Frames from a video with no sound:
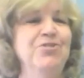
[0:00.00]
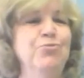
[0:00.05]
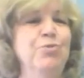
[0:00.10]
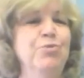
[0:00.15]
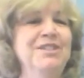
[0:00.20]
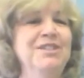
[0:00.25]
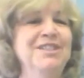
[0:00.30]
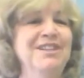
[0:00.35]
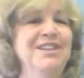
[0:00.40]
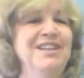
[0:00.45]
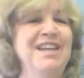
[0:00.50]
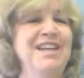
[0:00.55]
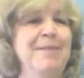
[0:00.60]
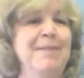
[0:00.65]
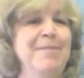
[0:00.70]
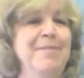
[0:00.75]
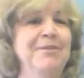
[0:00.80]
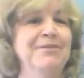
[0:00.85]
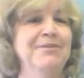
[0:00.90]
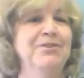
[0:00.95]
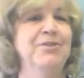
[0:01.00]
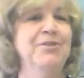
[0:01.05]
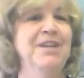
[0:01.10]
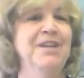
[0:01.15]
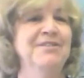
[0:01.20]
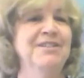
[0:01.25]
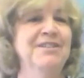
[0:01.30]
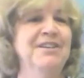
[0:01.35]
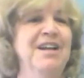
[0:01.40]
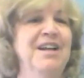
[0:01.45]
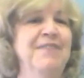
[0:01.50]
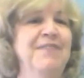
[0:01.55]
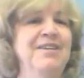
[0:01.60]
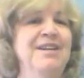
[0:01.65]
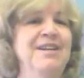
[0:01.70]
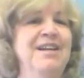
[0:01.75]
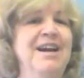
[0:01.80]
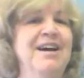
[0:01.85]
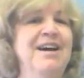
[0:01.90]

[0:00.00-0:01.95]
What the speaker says: recently came out in 2011,